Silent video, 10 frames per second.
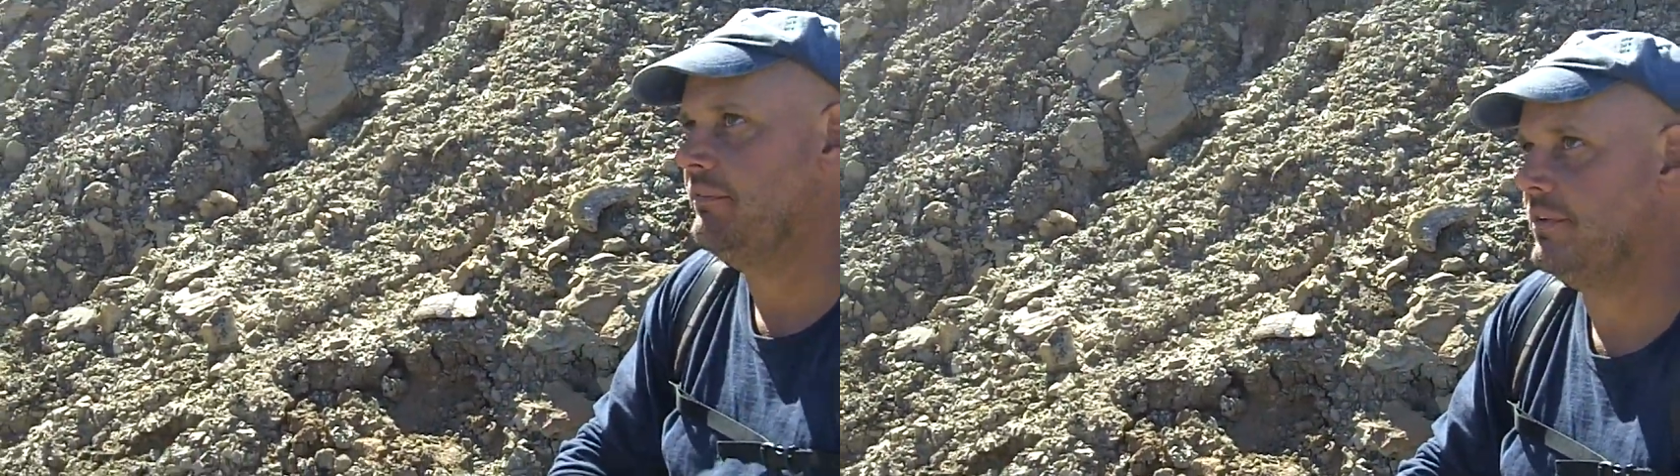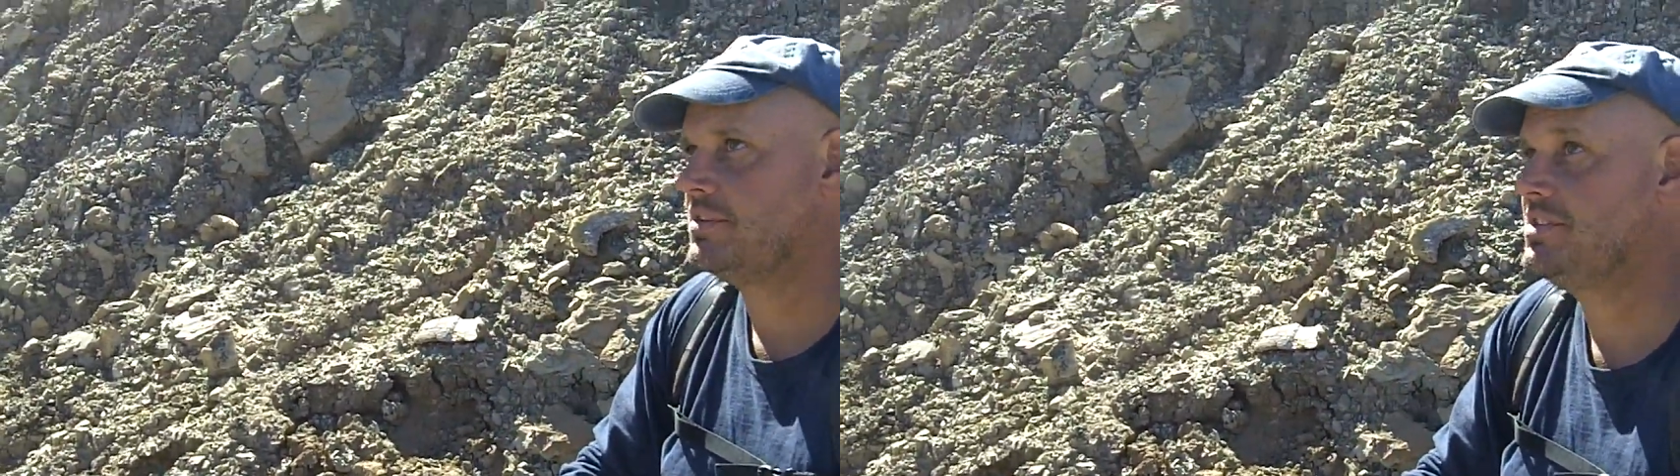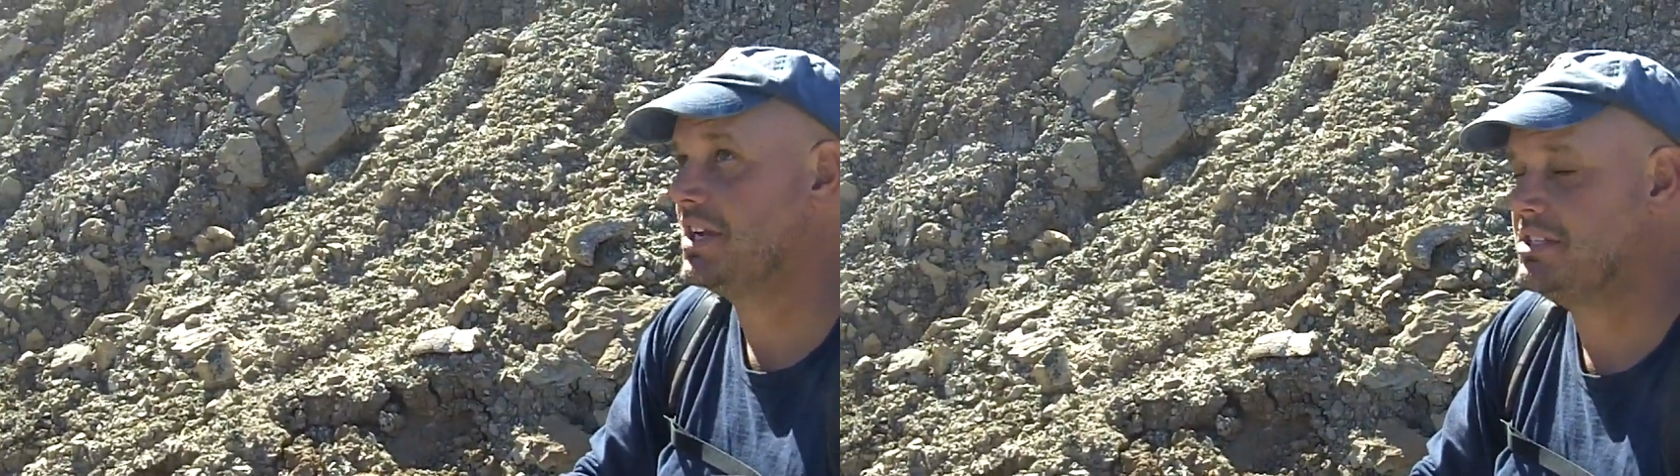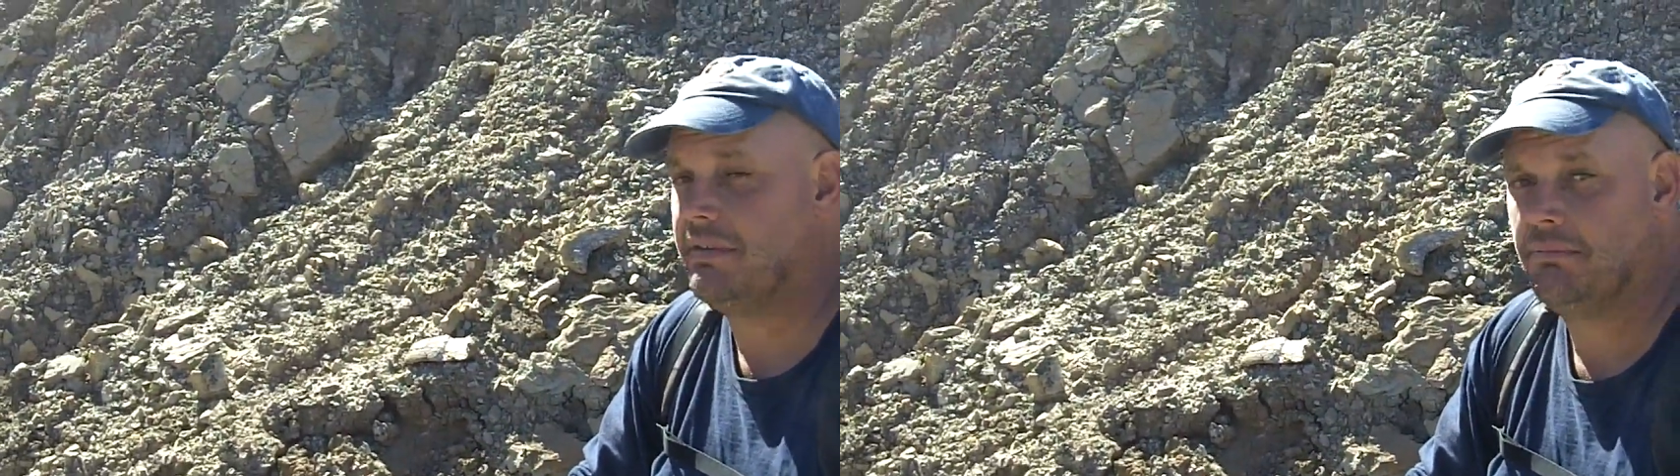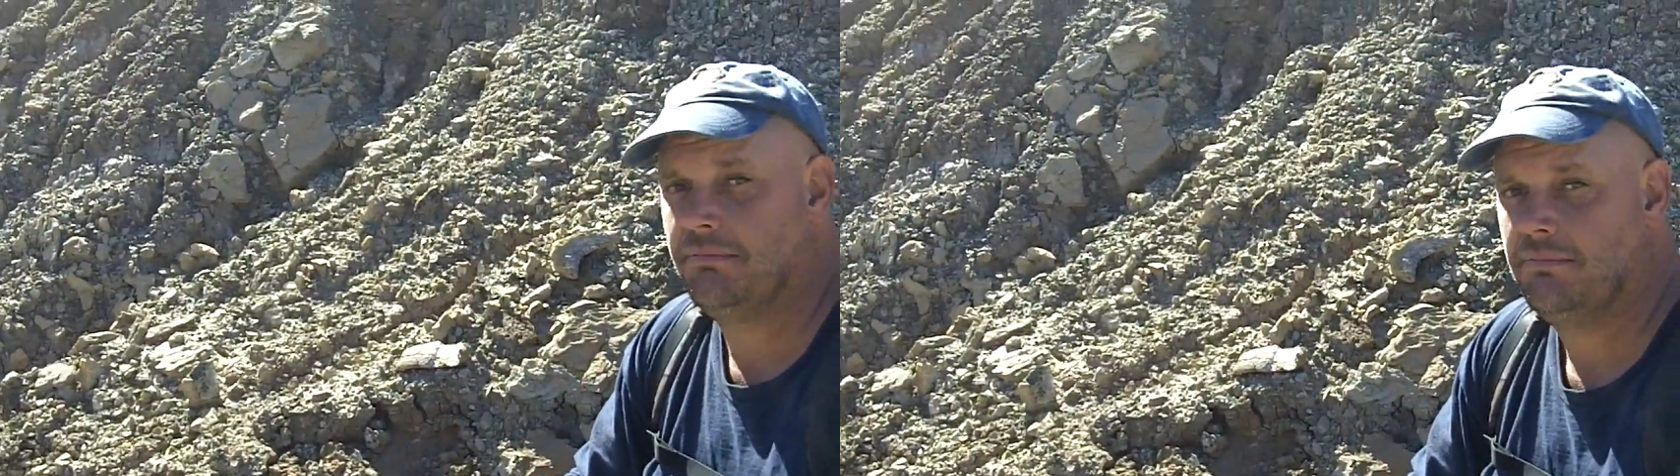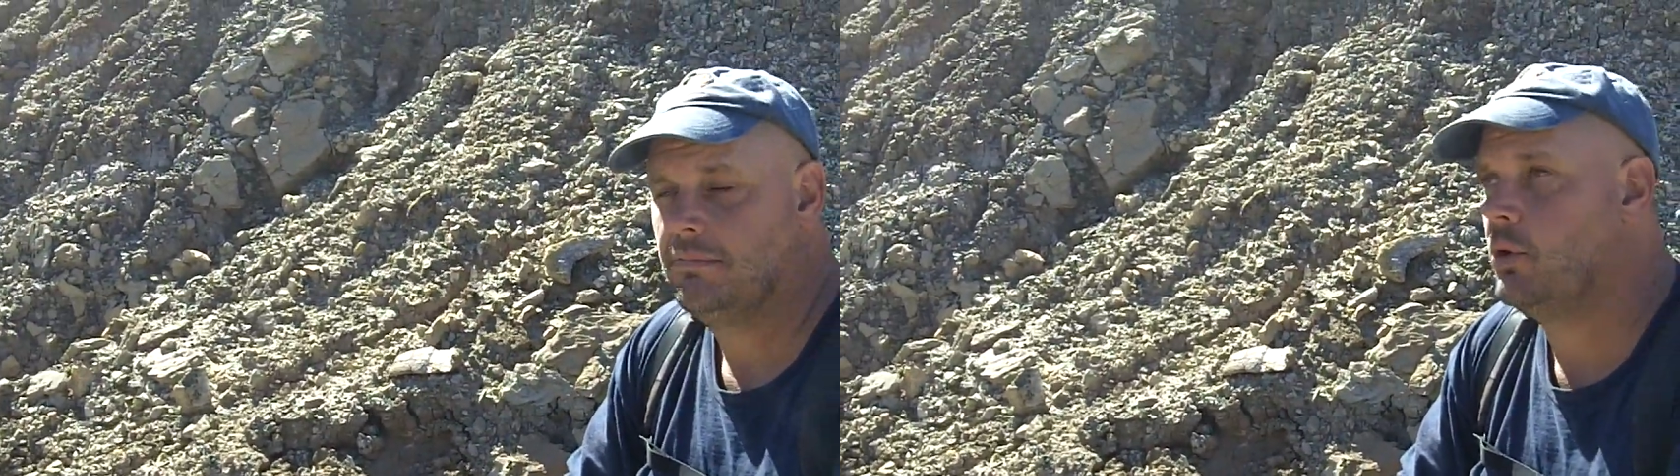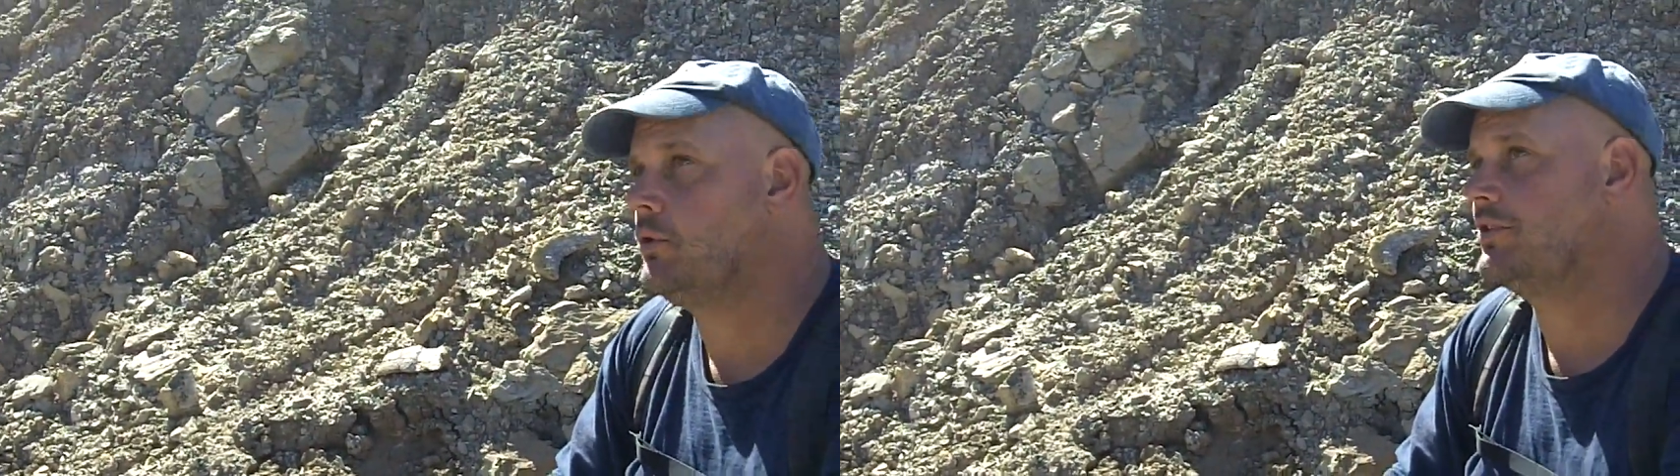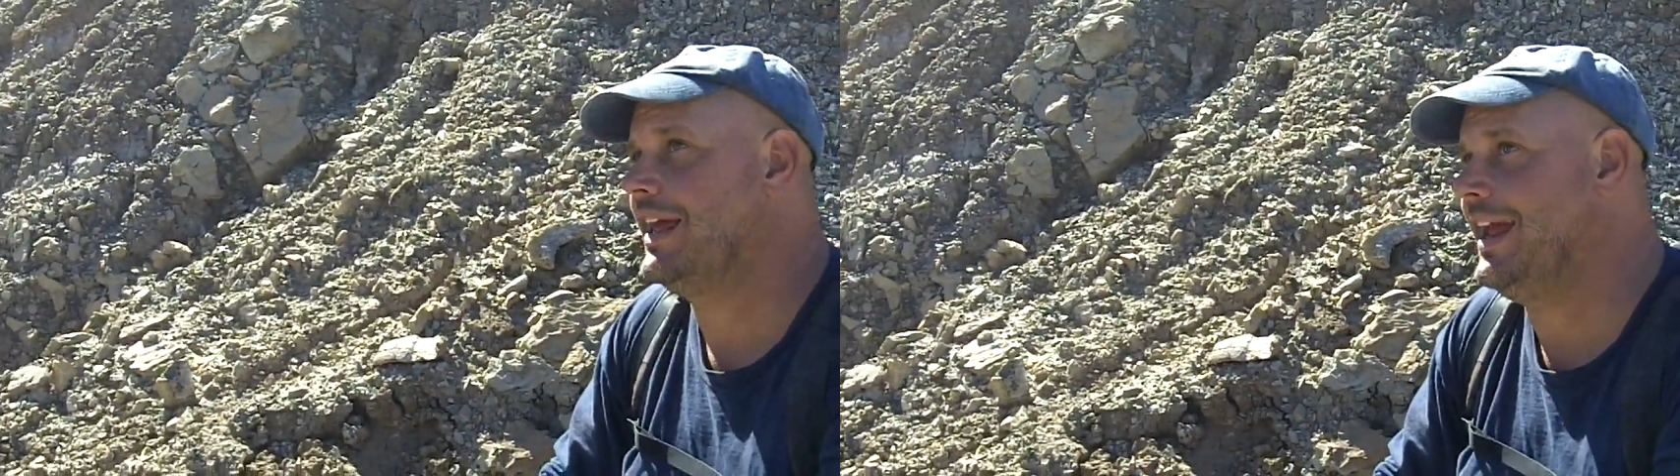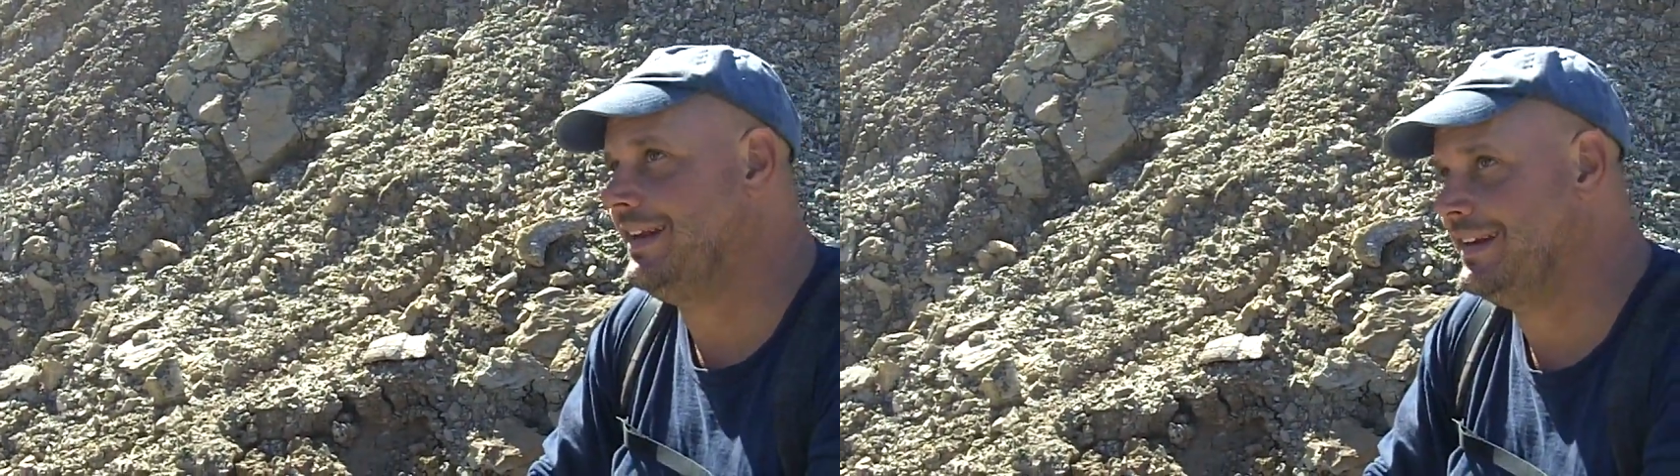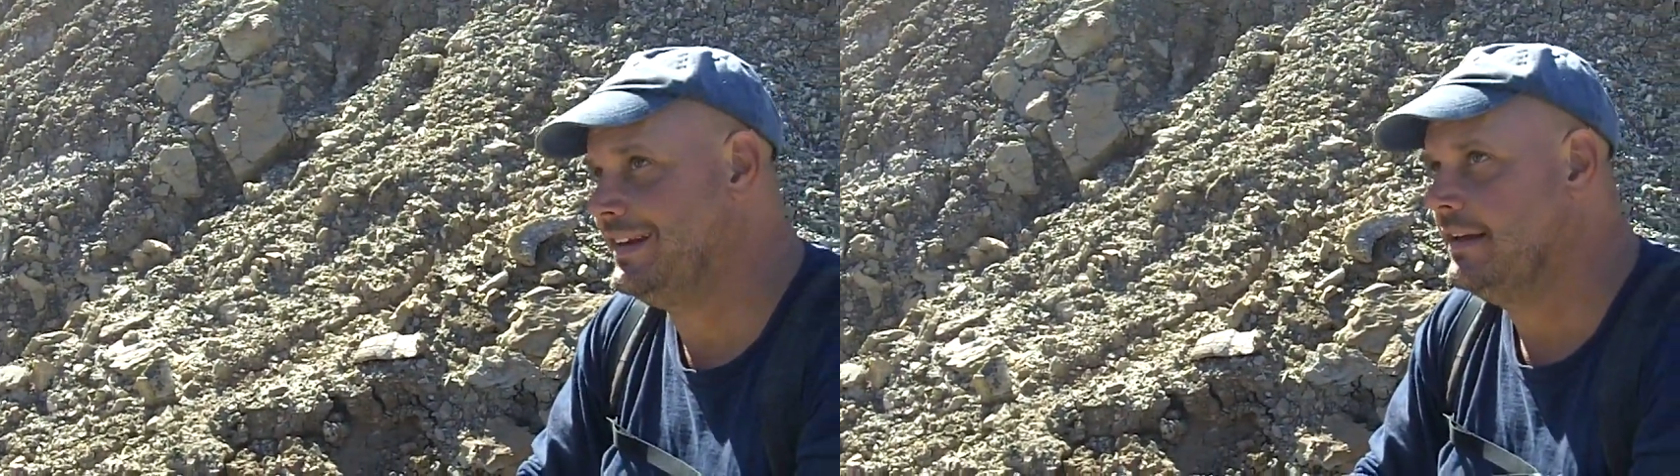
If there's 6 of them, or there's 8,